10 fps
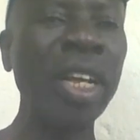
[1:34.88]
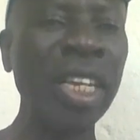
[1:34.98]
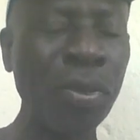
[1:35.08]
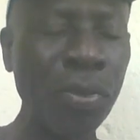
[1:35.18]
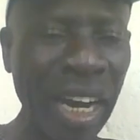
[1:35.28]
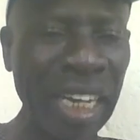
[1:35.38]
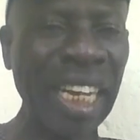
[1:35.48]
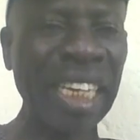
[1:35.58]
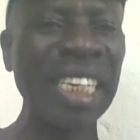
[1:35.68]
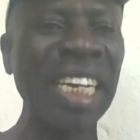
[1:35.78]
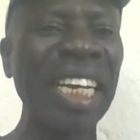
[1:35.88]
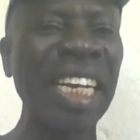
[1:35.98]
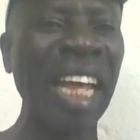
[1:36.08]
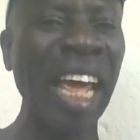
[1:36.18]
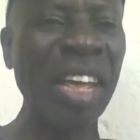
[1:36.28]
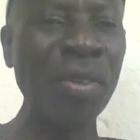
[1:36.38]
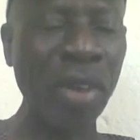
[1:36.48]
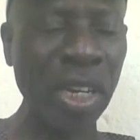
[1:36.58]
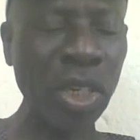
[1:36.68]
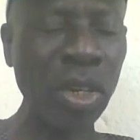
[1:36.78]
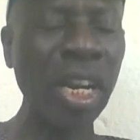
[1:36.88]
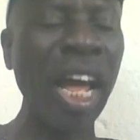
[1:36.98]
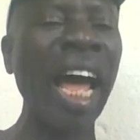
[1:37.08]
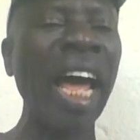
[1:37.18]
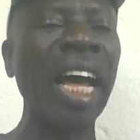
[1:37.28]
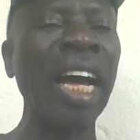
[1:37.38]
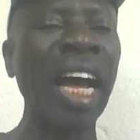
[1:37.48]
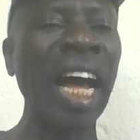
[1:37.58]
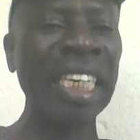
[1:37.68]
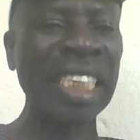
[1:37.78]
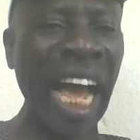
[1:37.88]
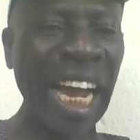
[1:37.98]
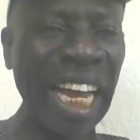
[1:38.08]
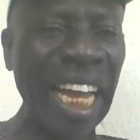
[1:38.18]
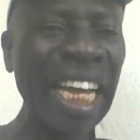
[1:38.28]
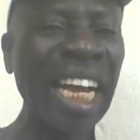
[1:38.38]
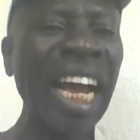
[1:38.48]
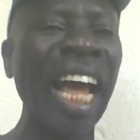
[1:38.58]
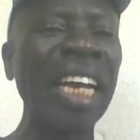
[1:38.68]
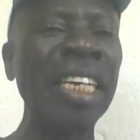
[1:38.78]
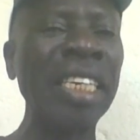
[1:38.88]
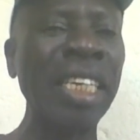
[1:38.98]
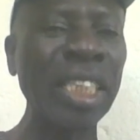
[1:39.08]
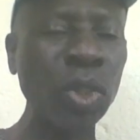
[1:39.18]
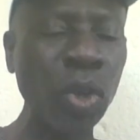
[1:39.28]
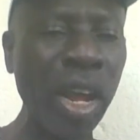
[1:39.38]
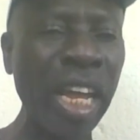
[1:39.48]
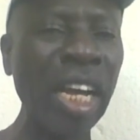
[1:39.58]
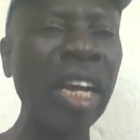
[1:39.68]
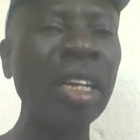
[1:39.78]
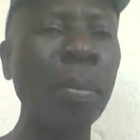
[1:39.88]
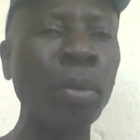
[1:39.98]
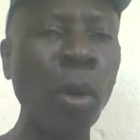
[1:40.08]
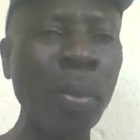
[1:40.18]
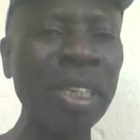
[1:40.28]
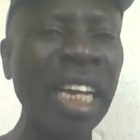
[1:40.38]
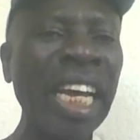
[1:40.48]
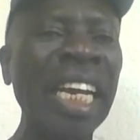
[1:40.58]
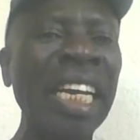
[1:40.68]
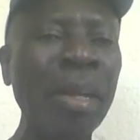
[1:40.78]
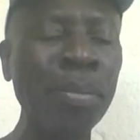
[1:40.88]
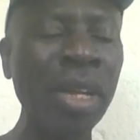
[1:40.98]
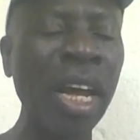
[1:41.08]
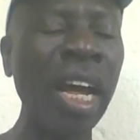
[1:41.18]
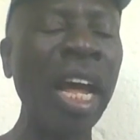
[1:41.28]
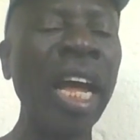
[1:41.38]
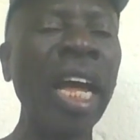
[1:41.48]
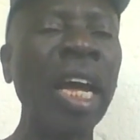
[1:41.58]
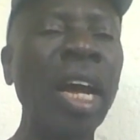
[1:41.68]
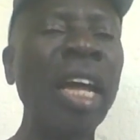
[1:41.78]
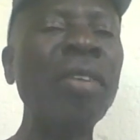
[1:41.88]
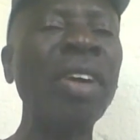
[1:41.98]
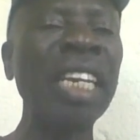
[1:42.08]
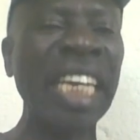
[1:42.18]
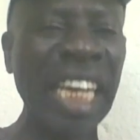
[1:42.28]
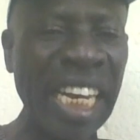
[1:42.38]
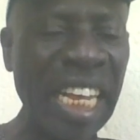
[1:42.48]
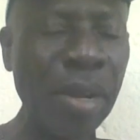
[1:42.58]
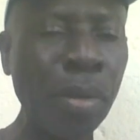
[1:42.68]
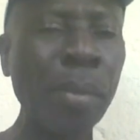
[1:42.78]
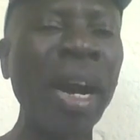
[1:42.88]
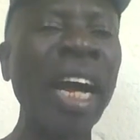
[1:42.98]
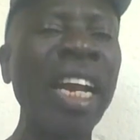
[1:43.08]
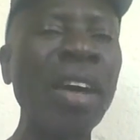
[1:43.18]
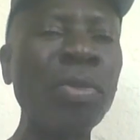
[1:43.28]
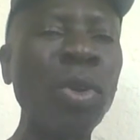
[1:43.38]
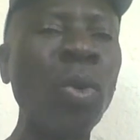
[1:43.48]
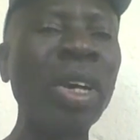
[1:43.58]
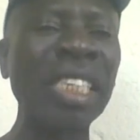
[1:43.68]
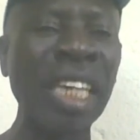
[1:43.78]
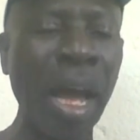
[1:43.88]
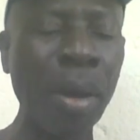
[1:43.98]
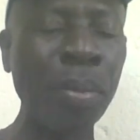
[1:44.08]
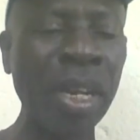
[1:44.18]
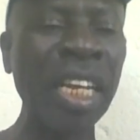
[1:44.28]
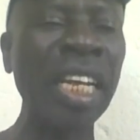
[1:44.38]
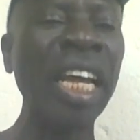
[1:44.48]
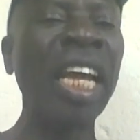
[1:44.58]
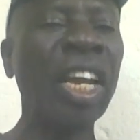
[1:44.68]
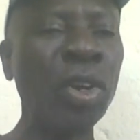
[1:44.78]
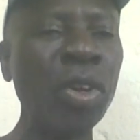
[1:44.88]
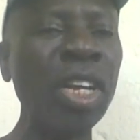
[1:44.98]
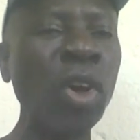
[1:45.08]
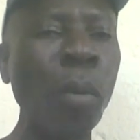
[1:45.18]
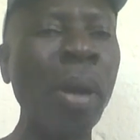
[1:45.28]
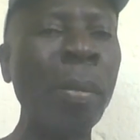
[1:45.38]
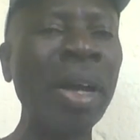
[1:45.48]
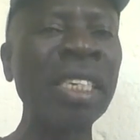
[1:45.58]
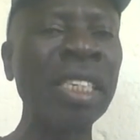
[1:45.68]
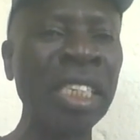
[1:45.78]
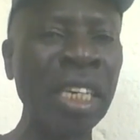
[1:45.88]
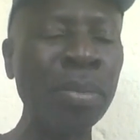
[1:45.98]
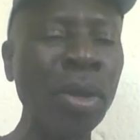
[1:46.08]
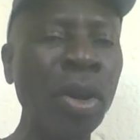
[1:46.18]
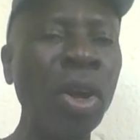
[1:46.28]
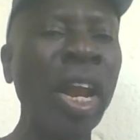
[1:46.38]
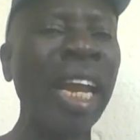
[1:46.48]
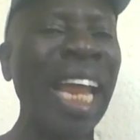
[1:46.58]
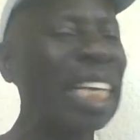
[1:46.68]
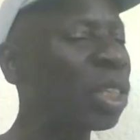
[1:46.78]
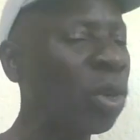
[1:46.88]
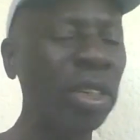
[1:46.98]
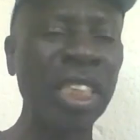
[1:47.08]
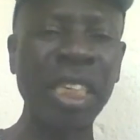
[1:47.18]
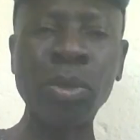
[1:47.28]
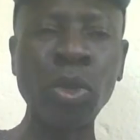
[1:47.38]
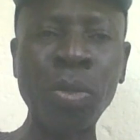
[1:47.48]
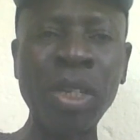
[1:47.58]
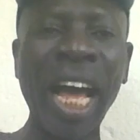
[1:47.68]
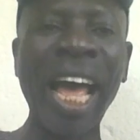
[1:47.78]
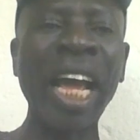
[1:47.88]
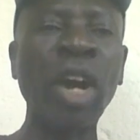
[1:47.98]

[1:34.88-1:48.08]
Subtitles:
The fact that the invasion attacking and destroying the property in Libya, even killing Muamar Gadafi was happening during Obama's regime does not seem to be a